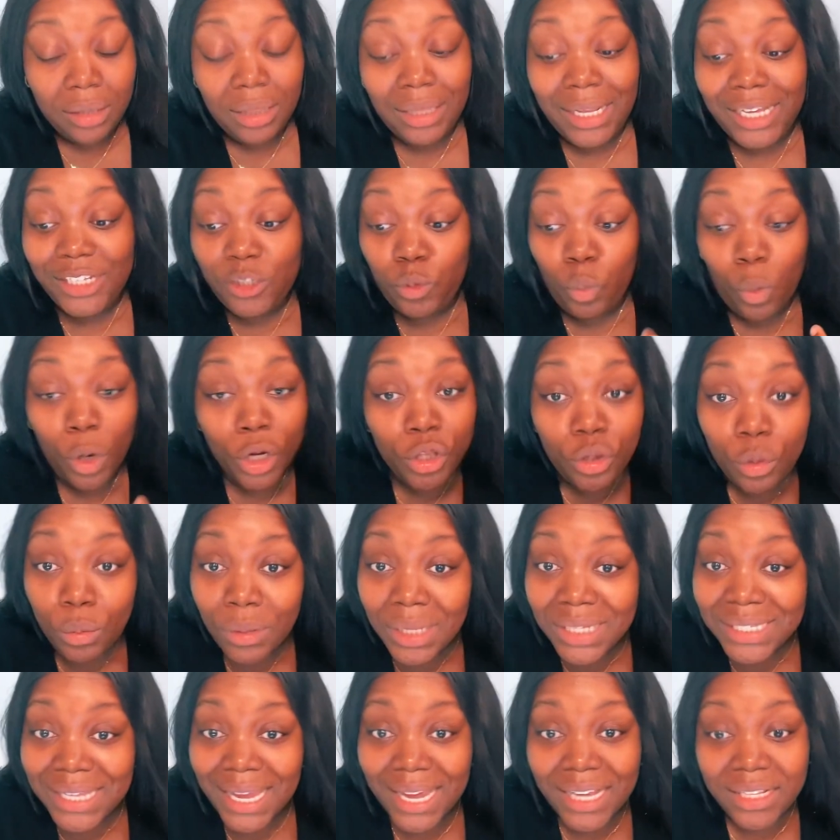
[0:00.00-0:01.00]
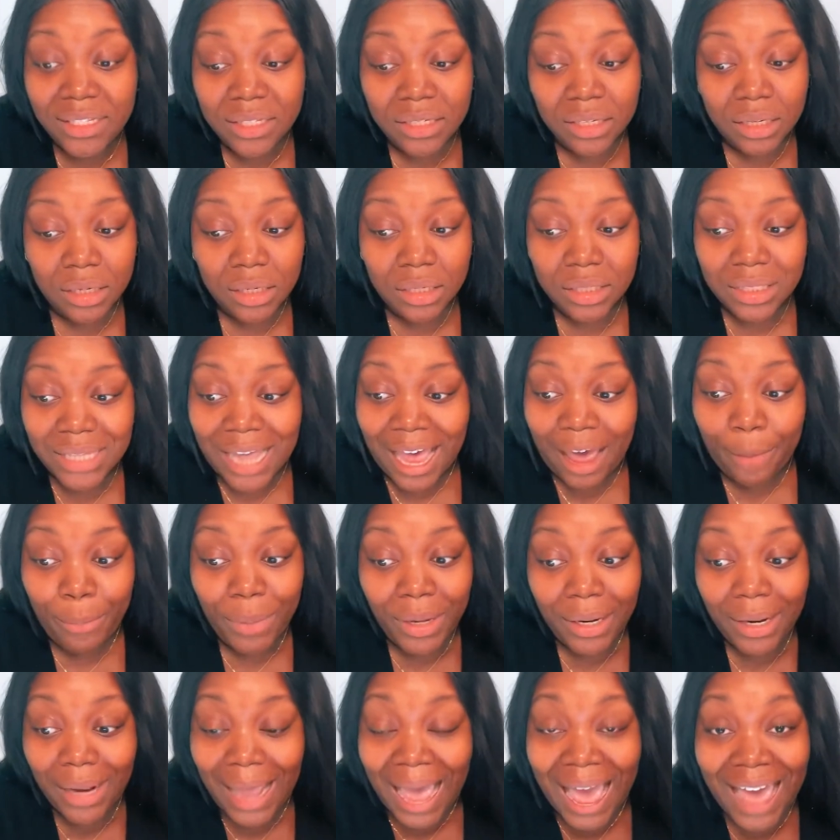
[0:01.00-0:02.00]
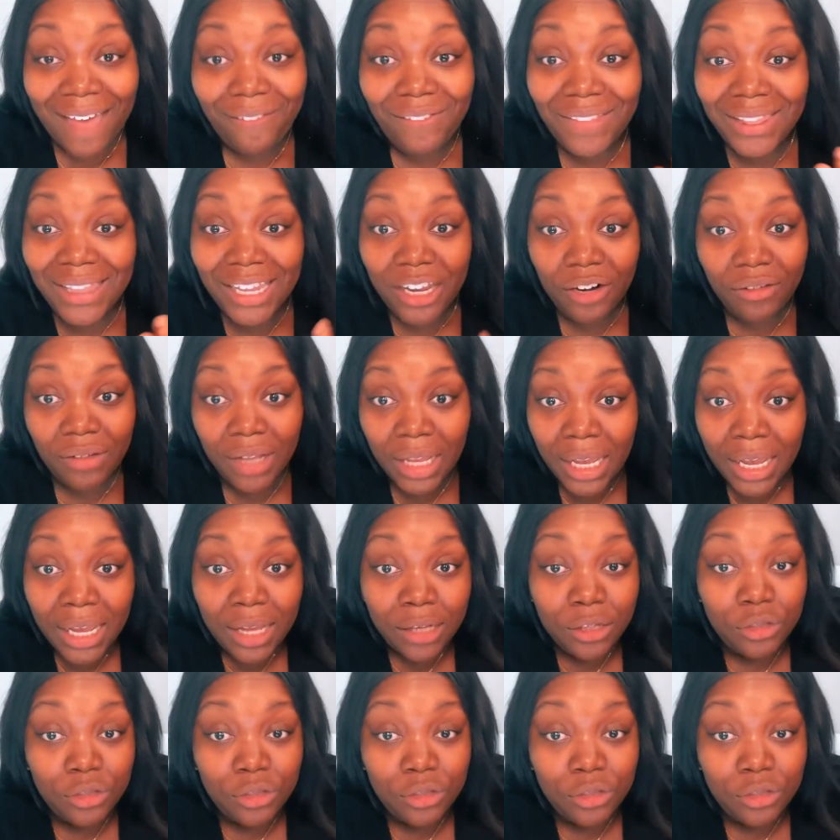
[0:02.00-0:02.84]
Let's work through these answers. I've literally,